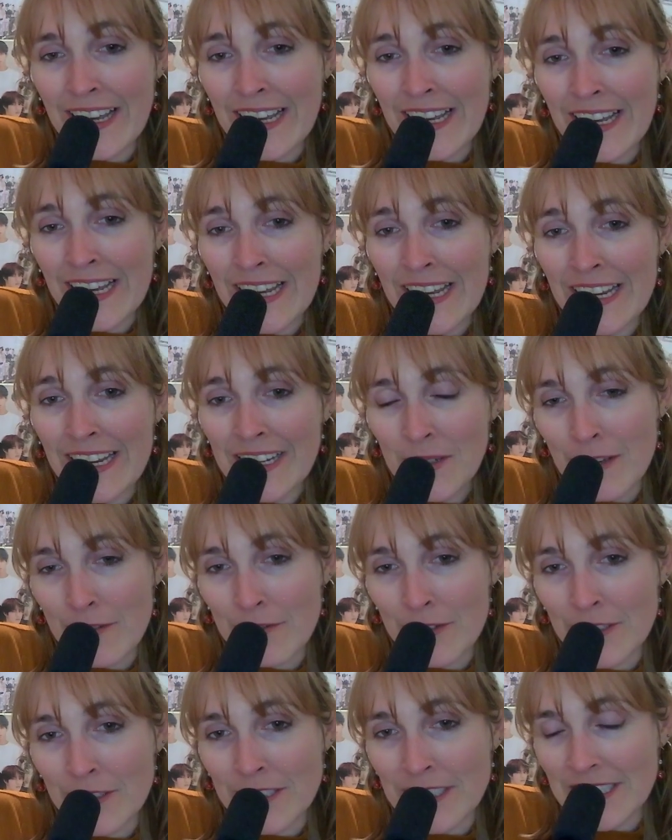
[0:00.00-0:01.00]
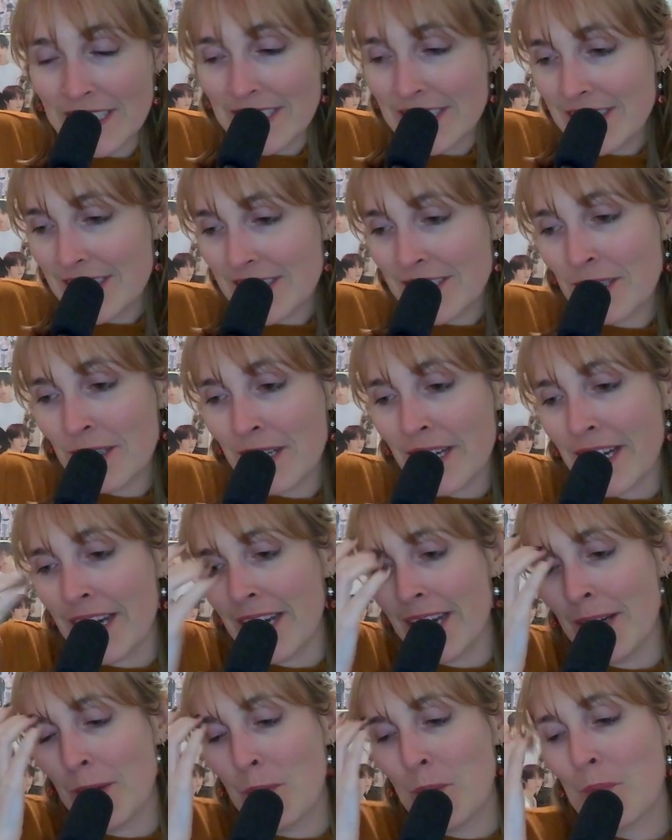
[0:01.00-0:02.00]
okay, Vernon.
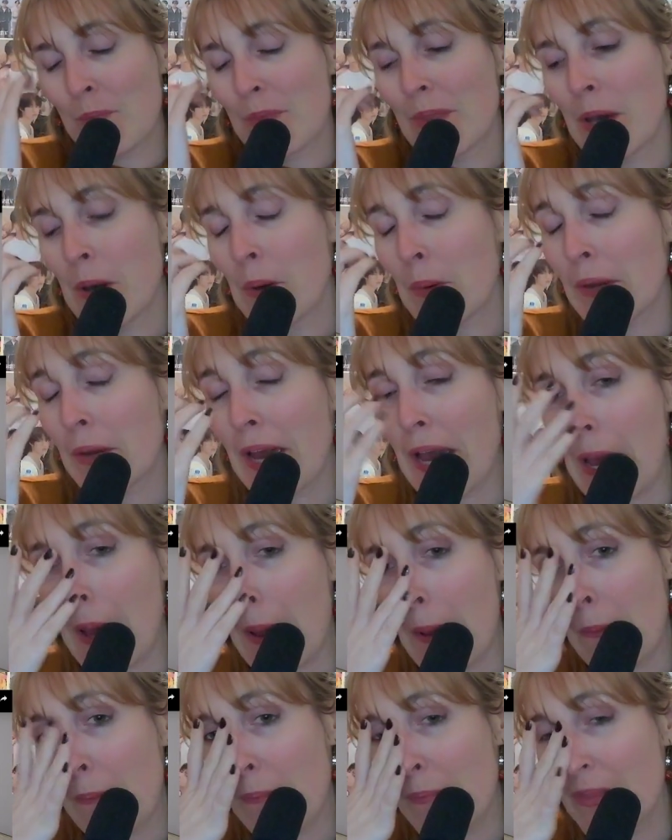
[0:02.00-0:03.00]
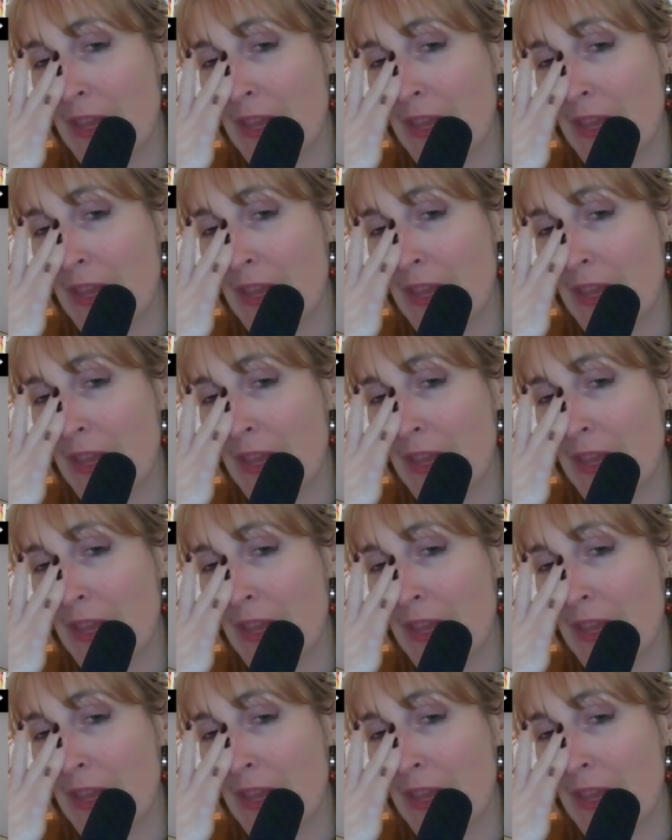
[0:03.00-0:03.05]
Okay.